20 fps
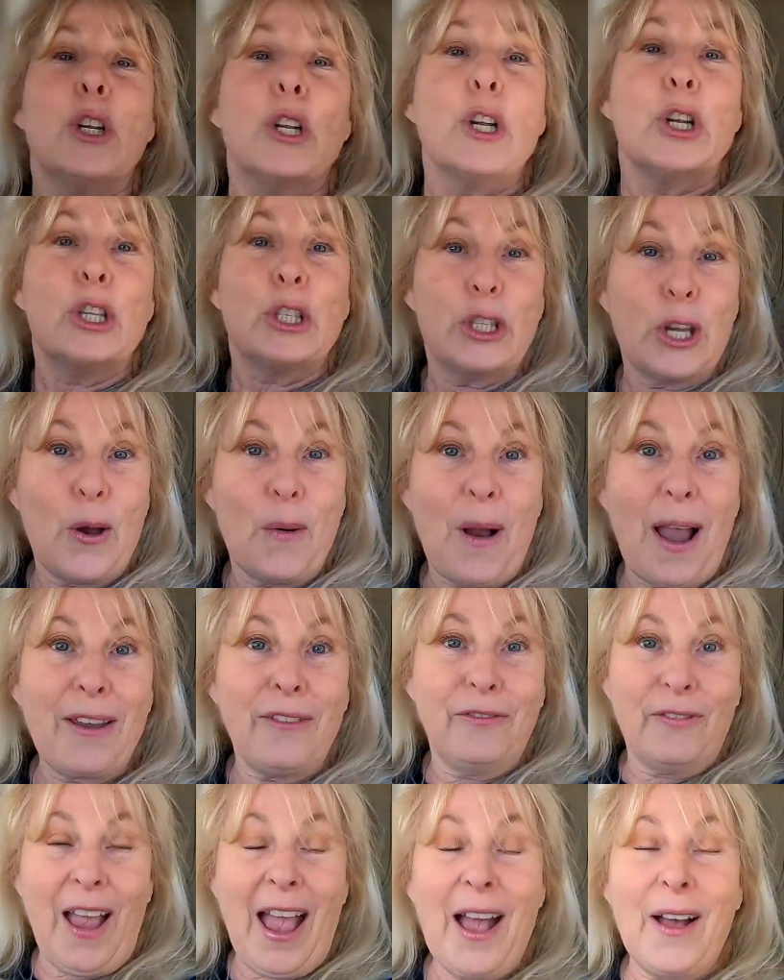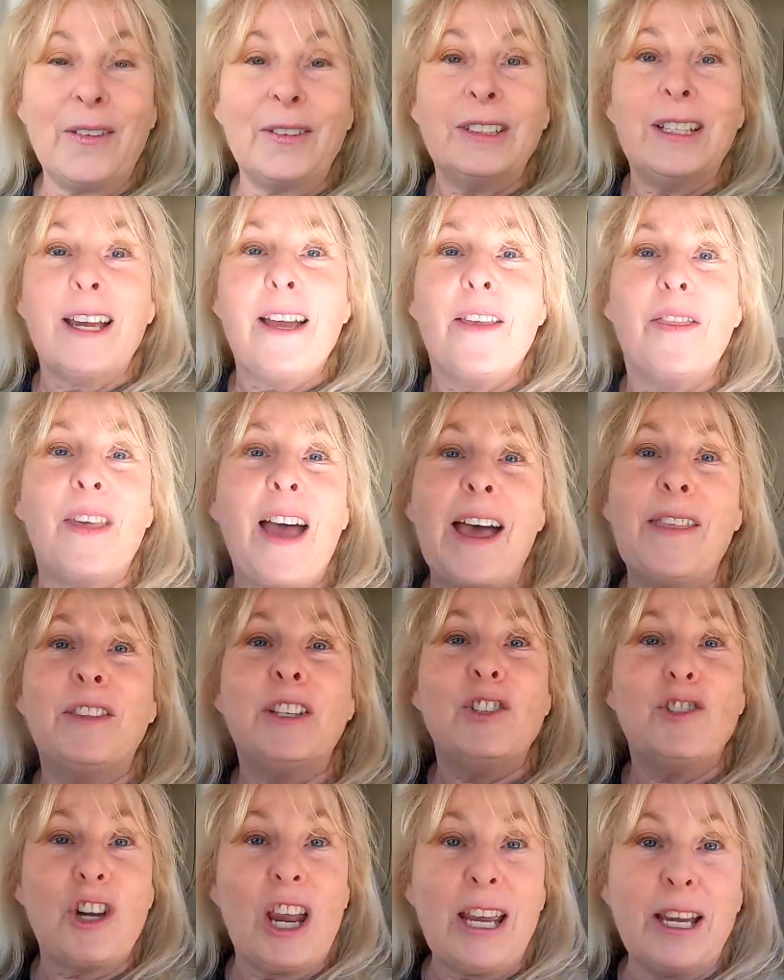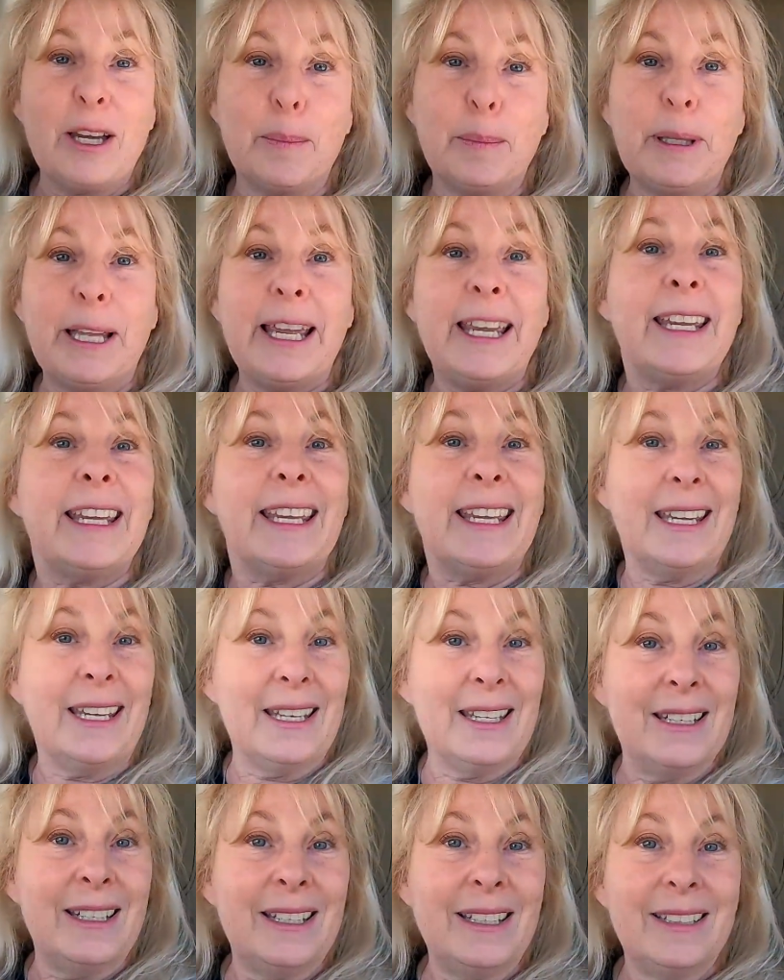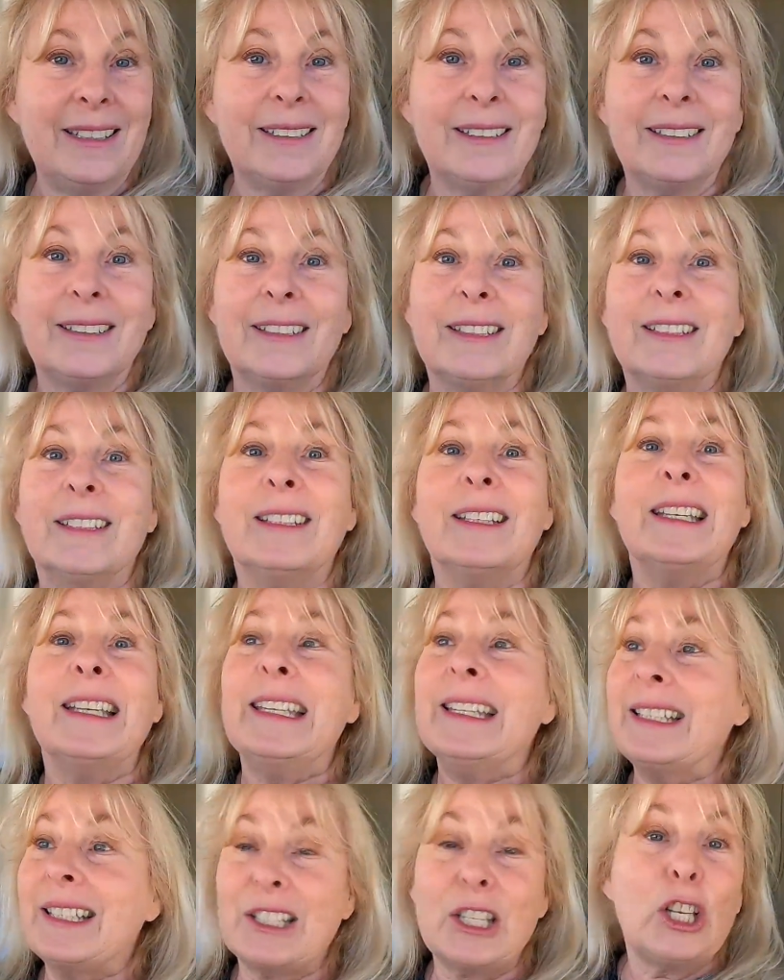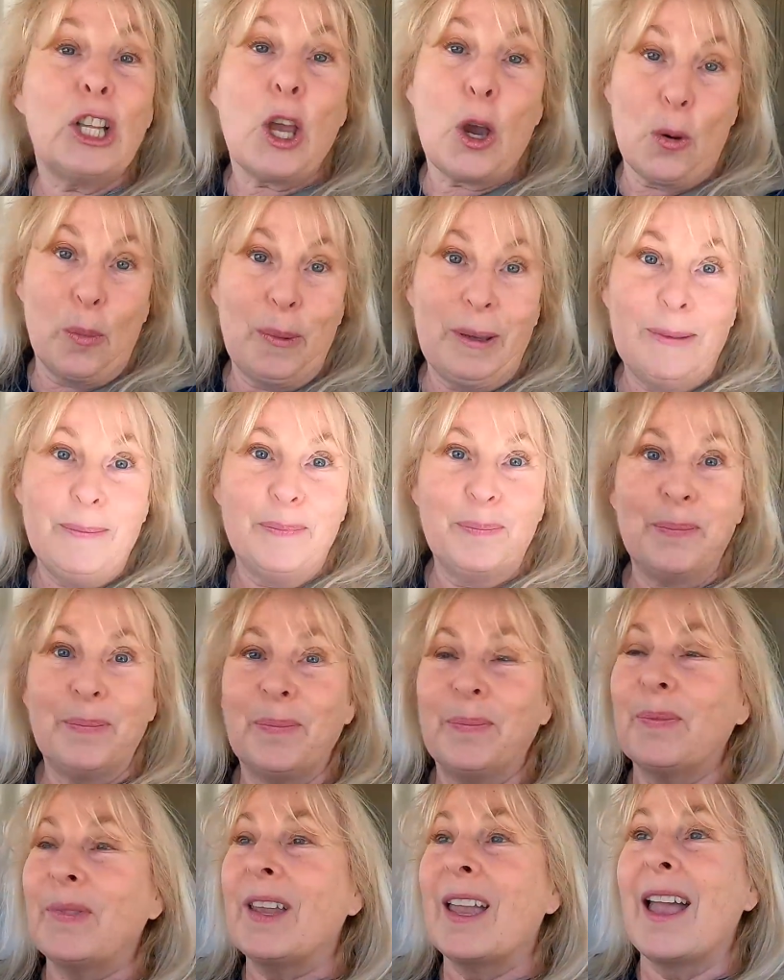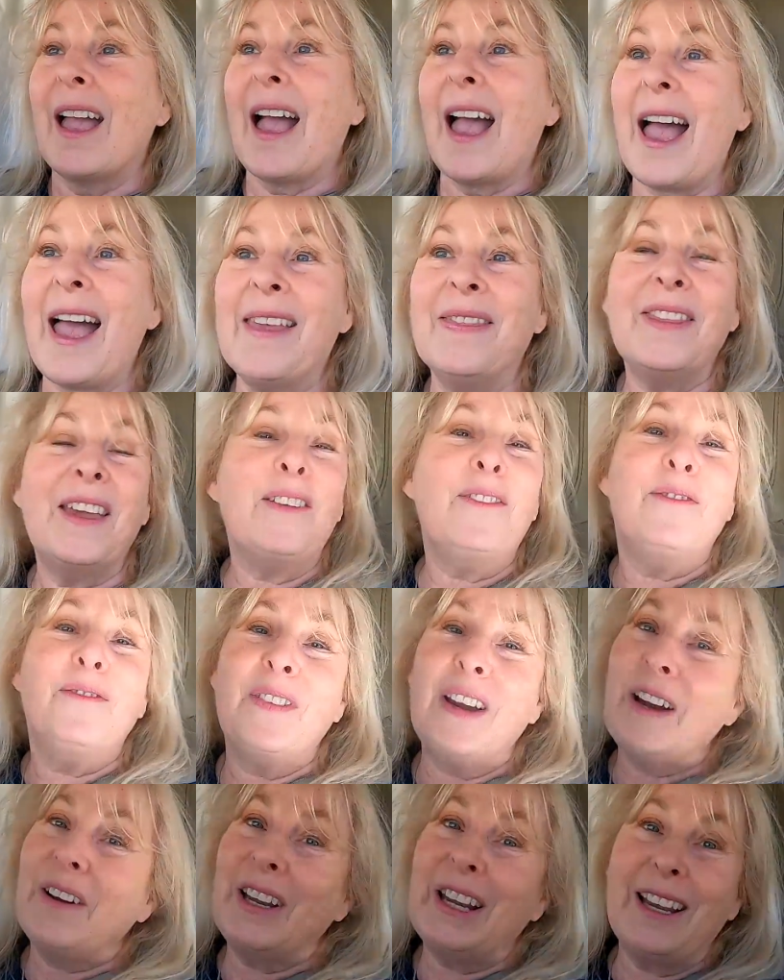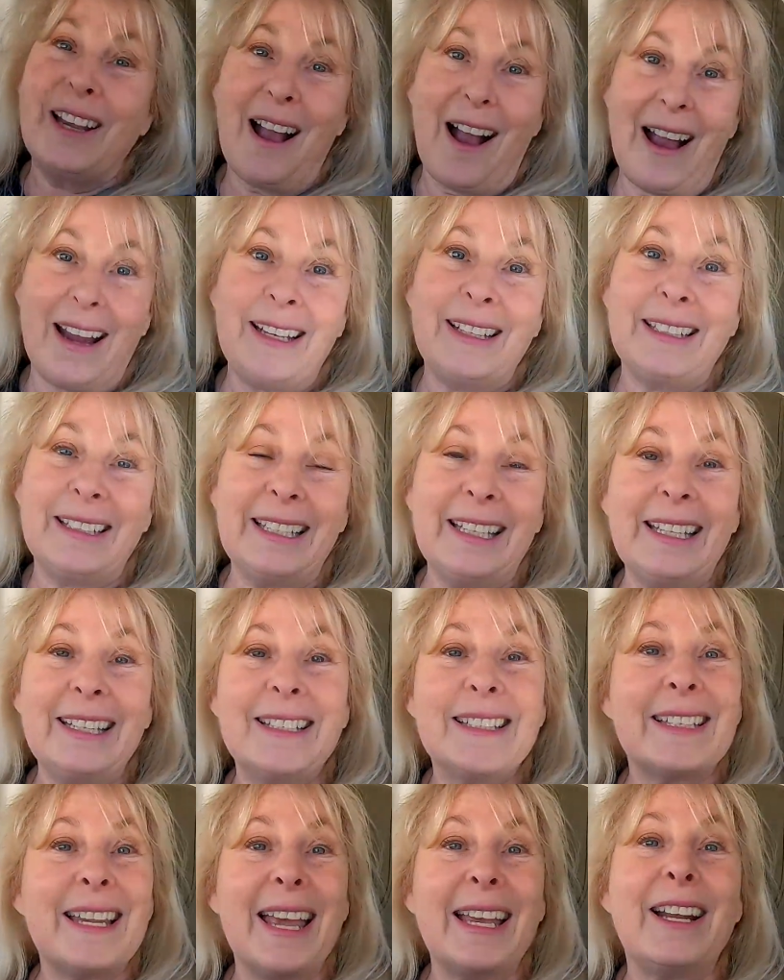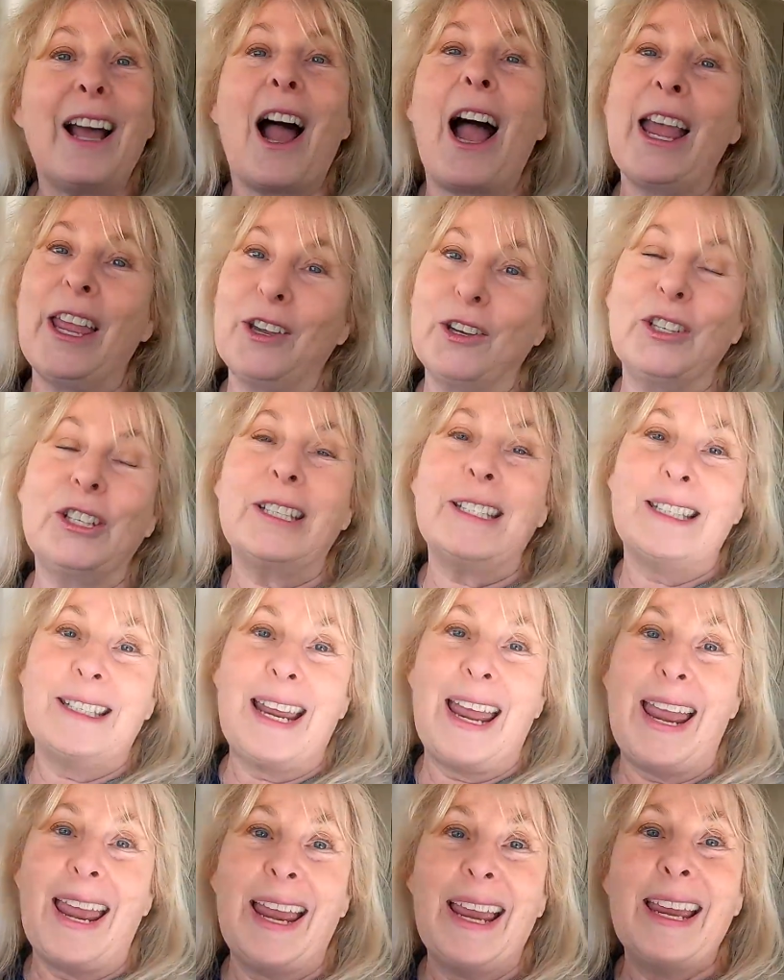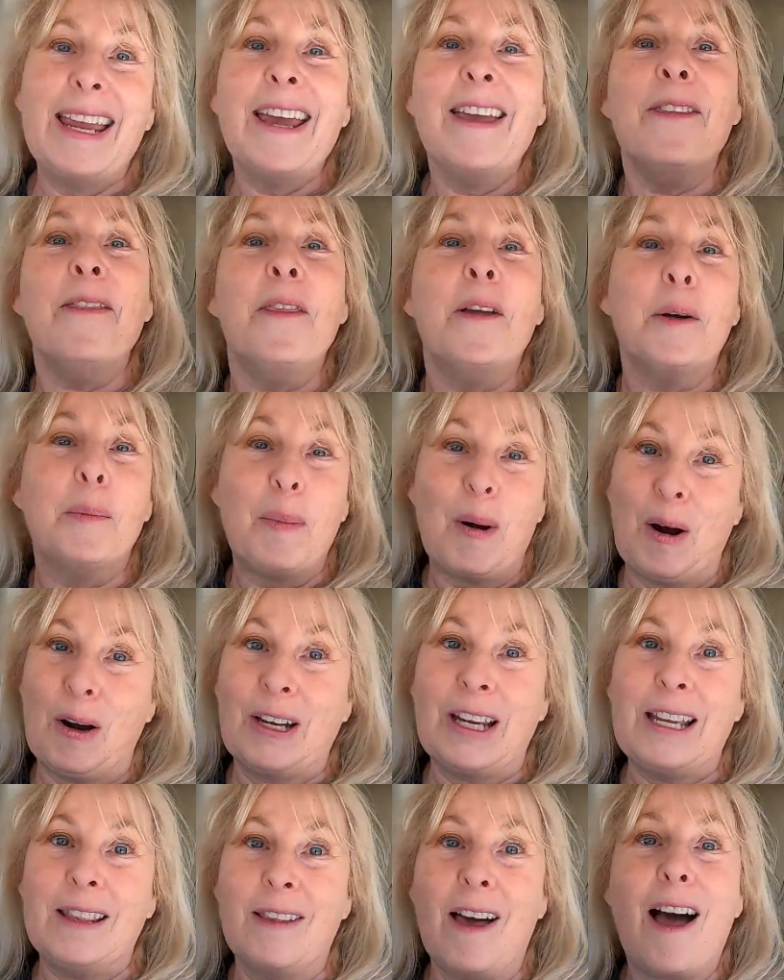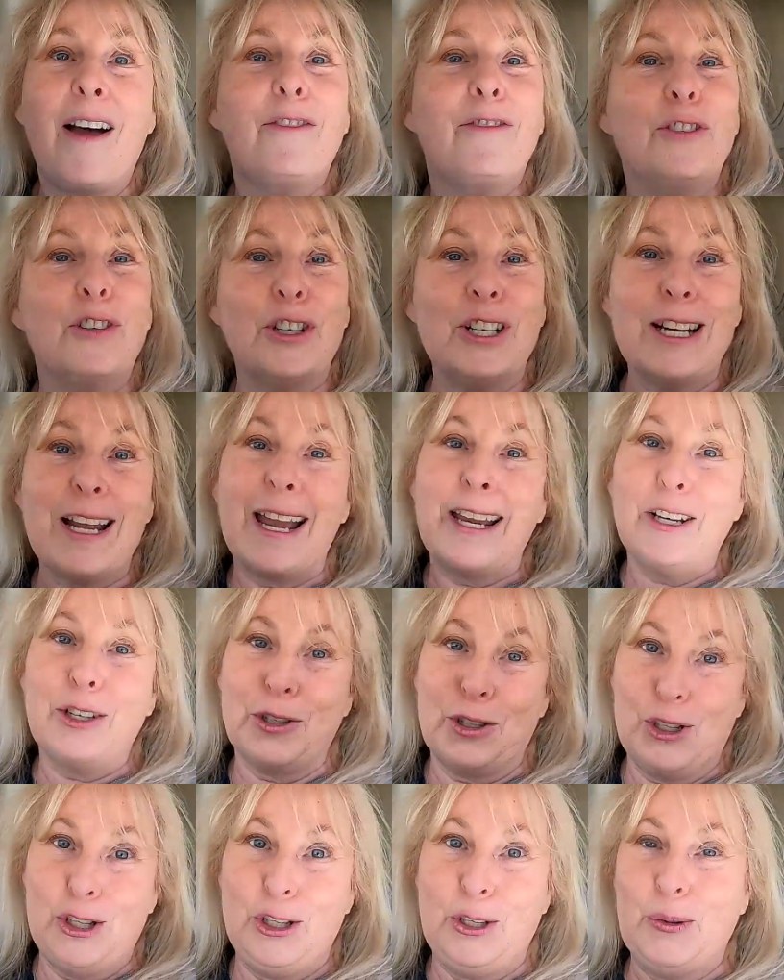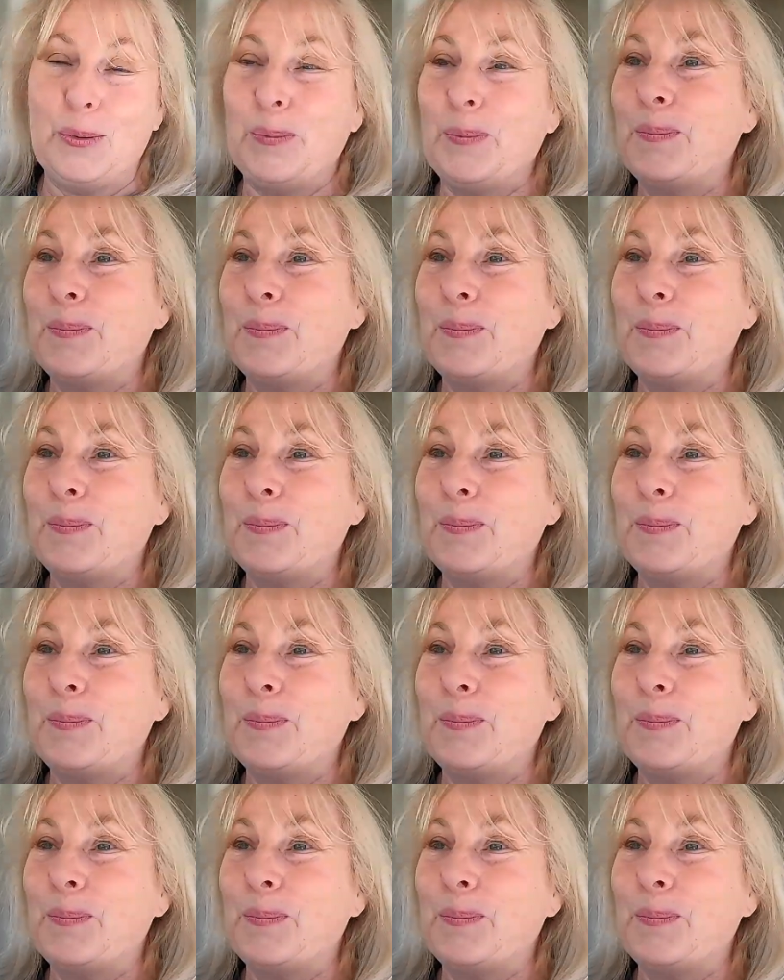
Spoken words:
So I found that the Jacob Lake Inn is still open. And they very kindly said I could stay in their parking lot for a night or 2.